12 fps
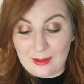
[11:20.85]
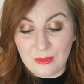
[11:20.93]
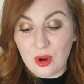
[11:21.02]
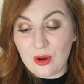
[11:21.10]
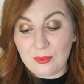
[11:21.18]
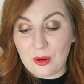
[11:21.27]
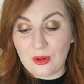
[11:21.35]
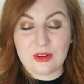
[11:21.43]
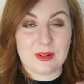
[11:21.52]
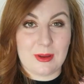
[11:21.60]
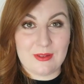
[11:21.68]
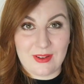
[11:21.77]
I'm not
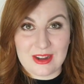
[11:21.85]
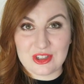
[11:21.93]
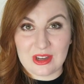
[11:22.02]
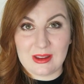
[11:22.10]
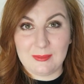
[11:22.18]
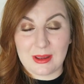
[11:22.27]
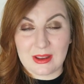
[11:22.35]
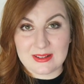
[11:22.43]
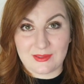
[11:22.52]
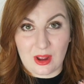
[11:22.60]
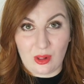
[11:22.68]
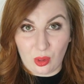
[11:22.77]
bothered about finishing it because
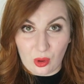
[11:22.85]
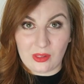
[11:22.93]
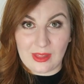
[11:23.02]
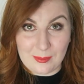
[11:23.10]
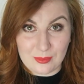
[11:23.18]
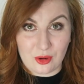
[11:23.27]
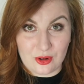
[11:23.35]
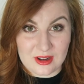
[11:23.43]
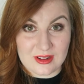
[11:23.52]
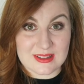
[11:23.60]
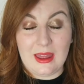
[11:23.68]
I've got a lot of lip products